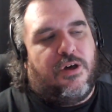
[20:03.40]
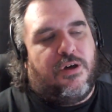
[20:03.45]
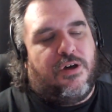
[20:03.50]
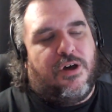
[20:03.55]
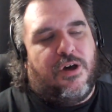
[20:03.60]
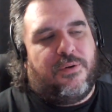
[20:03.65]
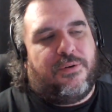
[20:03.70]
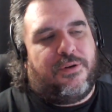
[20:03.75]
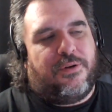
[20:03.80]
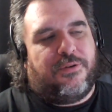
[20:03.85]

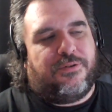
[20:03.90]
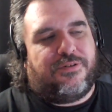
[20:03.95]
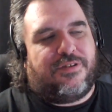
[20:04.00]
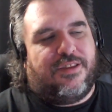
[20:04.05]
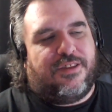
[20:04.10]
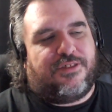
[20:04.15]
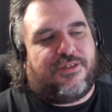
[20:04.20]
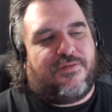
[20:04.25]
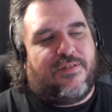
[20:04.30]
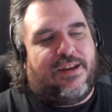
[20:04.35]
Odo's
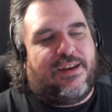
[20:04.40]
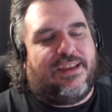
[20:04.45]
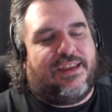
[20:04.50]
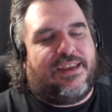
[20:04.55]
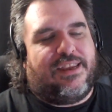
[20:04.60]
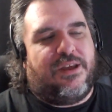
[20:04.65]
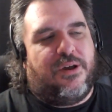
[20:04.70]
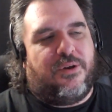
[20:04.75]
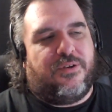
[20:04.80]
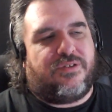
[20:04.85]
threatening to
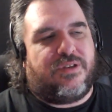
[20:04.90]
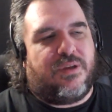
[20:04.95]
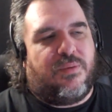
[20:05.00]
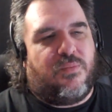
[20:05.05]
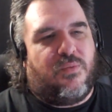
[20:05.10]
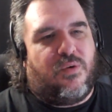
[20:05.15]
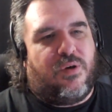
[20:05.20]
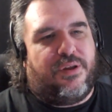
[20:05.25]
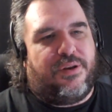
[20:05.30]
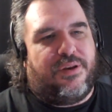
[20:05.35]
kill
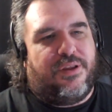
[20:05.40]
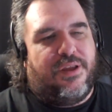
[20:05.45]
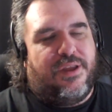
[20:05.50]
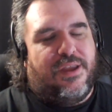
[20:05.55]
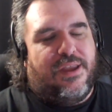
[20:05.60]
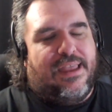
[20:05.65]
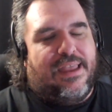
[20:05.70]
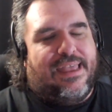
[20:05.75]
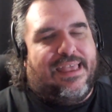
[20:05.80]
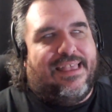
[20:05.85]
someone.
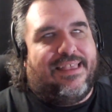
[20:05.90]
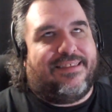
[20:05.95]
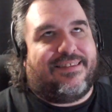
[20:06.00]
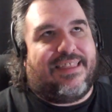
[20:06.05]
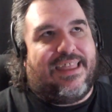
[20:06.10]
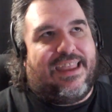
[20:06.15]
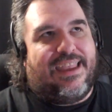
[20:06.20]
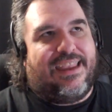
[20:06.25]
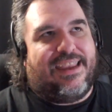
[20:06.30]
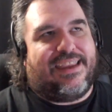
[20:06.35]
It's
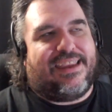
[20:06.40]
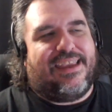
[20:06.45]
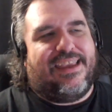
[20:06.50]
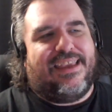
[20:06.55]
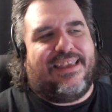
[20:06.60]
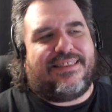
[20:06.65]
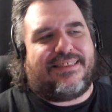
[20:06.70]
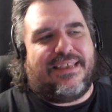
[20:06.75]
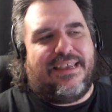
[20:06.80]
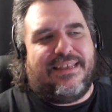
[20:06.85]
like
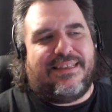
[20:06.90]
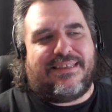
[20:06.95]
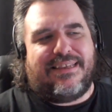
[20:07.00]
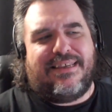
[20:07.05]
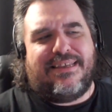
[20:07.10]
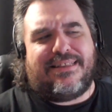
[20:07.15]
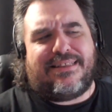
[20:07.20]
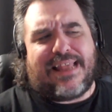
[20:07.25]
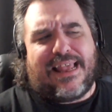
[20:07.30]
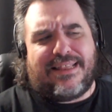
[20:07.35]

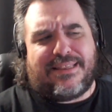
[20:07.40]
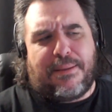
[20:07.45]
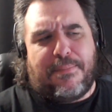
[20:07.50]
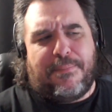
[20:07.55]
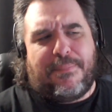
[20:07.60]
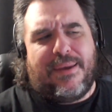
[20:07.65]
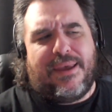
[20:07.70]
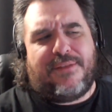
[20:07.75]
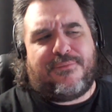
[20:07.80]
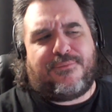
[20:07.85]
that's a
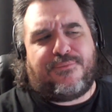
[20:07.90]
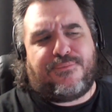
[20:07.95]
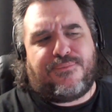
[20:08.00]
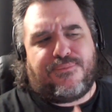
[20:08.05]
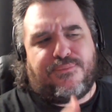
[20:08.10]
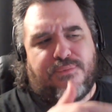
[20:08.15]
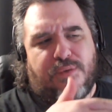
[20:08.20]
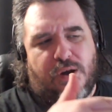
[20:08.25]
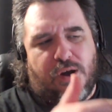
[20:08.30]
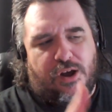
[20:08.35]
bit
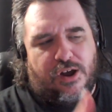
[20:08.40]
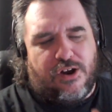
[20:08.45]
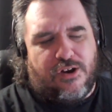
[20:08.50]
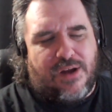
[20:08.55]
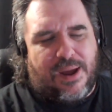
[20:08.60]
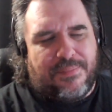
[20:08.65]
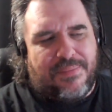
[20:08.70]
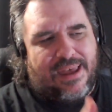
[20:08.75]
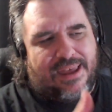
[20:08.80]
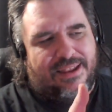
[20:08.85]
far.
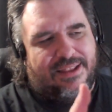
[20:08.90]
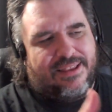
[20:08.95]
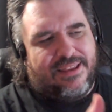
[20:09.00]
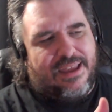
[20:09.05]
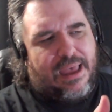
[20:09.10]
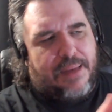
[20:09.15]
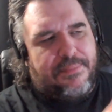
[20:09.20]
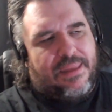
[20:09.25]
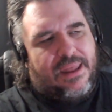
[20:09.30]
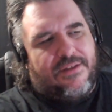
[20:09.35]
I'm not
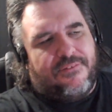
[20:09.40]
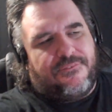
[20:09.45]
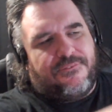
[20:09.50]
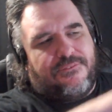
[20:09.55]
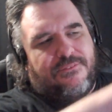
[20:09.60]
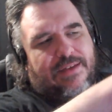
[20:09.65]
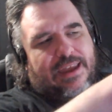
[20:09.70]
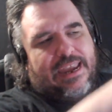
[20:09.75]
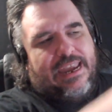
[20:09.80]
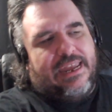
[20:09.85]
a
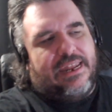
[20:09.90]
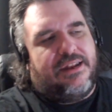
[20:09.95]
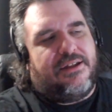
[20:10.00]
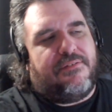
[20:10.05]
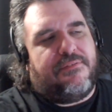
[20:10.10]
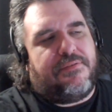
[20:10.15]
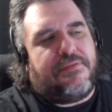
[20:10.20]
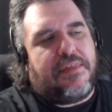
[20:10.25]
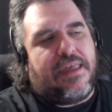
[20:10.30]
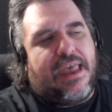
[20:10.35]
fan
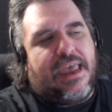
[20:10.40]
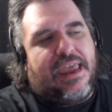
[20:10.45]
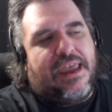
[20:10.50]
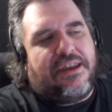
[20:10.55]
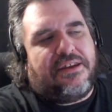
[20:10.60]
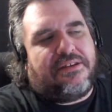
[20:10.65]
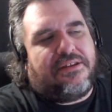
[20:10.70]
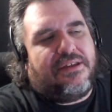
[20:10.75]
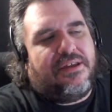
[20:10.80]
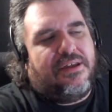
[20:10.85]
of
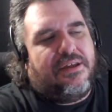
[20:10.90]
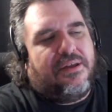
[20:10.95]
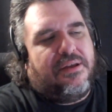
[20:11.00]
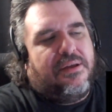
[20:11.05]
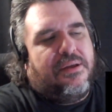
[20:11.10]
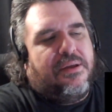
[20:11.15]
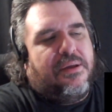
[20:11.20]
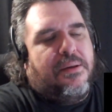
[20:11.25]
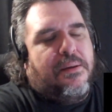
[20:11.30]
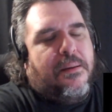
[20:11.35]
that
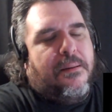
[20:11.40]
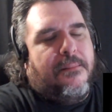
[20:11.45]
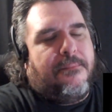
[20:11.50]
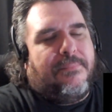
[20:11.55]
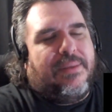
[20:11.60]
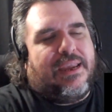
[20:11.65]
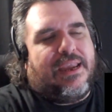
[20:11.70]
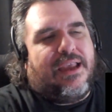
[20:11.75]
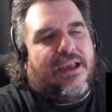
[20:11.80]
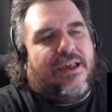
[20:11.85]

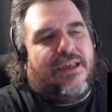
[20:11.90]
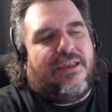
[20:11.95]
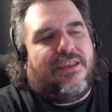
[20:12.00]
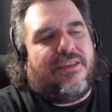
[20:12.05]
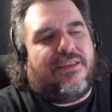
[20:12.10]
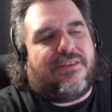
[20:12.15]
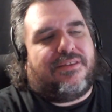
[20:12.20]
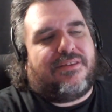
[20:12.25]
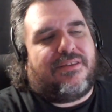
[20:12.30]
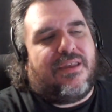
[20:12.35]

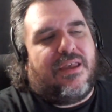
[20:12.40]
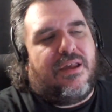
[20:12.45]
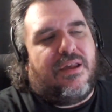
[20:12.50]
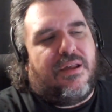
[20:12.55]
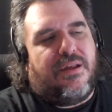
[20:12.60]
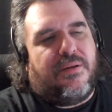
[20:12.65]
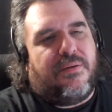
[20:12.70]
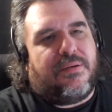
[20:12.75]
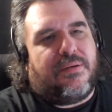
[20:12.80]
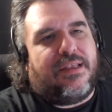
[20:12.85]
because
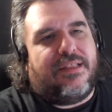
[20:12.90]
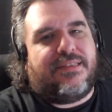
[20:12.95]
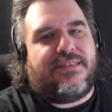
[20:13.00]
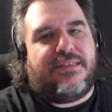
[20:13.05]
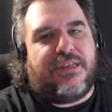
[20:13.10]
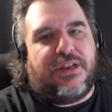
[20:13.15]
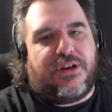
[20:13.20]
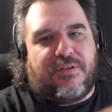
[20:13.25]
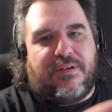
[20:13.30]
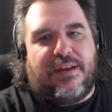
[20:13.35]

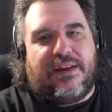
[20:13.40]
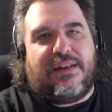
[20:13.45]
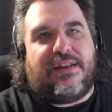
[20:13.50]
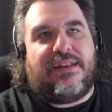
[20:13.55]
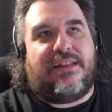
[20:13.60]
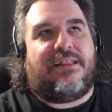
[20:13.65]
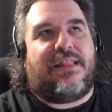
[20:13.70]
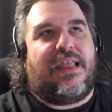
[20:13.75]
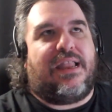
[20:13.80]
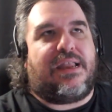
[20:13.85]
considering
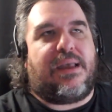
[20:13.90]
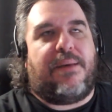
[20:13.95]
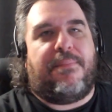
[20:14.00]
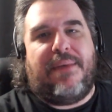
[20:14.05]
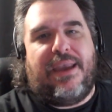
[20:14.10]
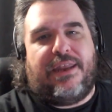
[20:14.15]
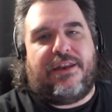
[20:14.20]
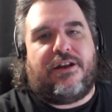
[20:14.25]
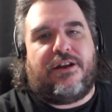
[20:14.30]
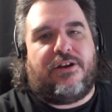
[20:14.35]
that like a
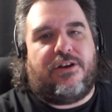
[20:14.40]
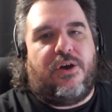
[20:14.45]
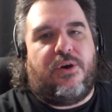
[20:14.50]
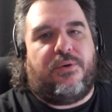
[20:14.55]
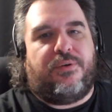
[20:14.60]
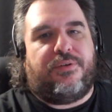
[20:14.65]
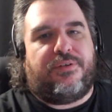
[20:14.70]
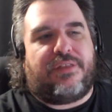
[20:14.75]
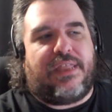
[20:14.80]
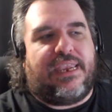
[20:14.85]
man
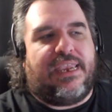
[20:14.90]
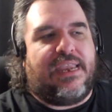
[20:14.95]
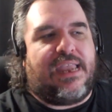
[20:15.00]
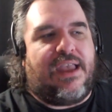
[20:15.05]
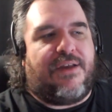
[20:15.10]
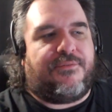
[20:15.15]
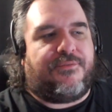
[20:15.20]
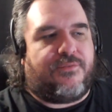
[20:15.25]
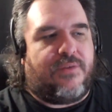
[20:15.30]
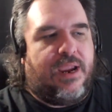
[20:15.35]
alone was like he
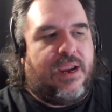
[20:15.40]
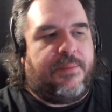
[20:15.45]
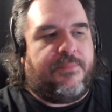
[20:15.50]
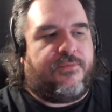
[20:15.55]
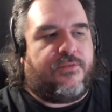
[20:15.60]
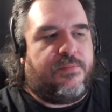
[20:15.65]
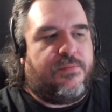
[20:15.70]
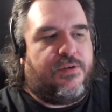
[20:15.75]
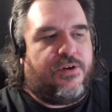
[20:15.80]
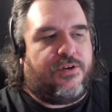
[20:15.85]
got framed
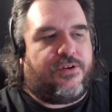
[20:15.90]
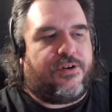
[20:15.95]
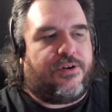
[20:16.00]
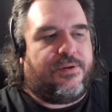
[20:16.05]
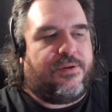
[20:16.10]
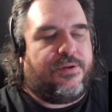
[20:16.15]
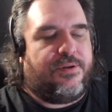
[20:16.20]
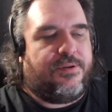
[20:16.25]
for murder.